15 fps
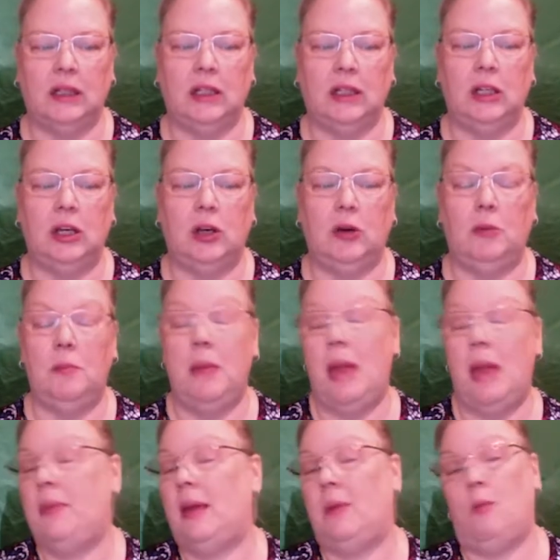You may
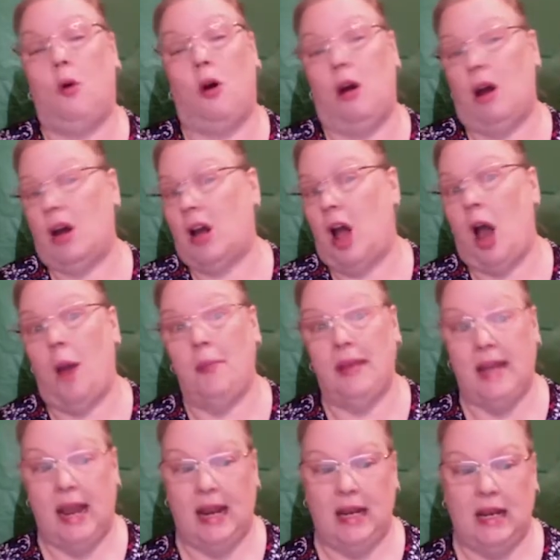be more
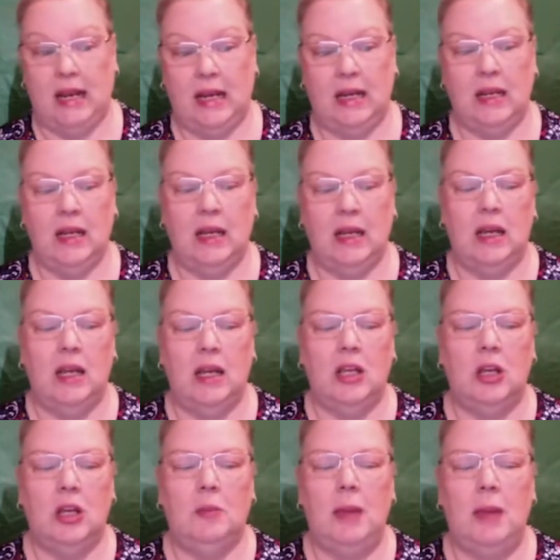accommodating.
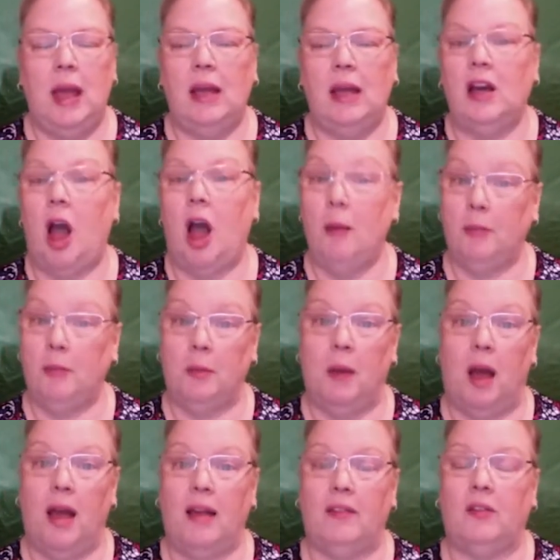You may
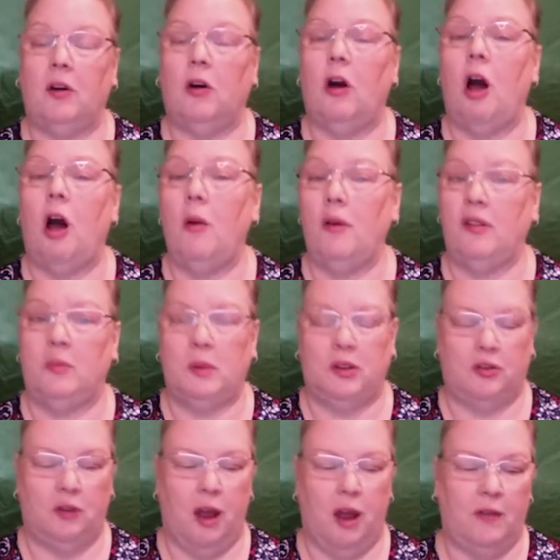compromise or always be
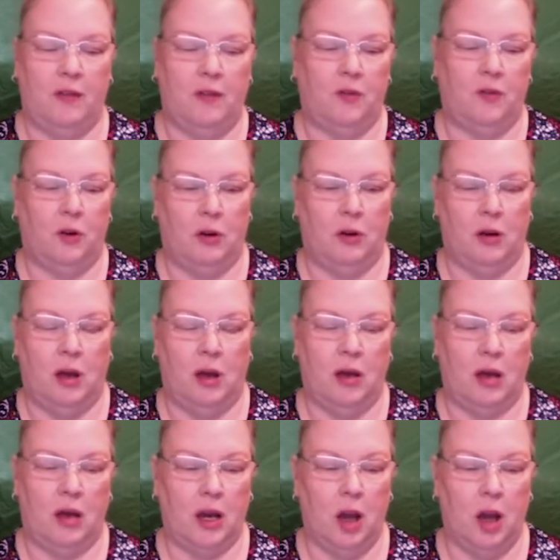striving for
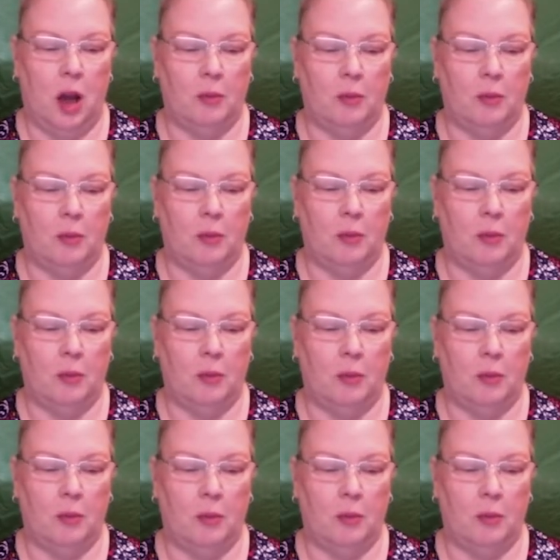a compromise, or
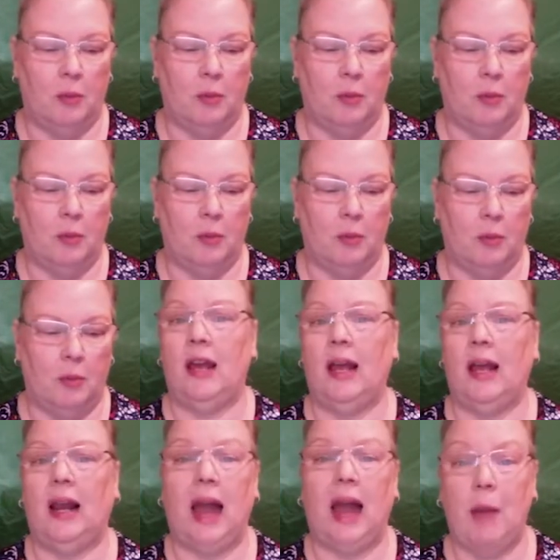you may be very
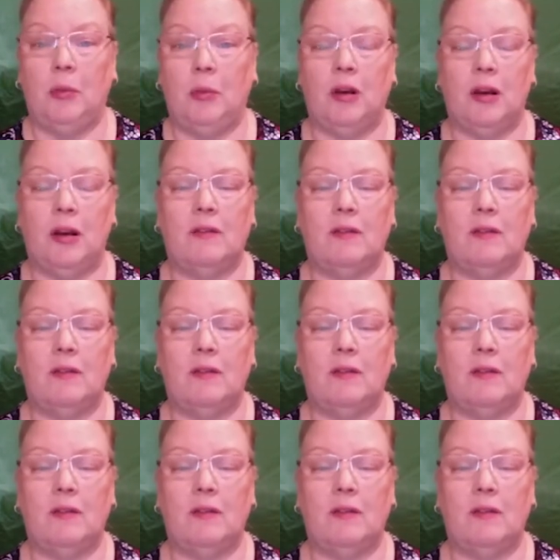collaborative.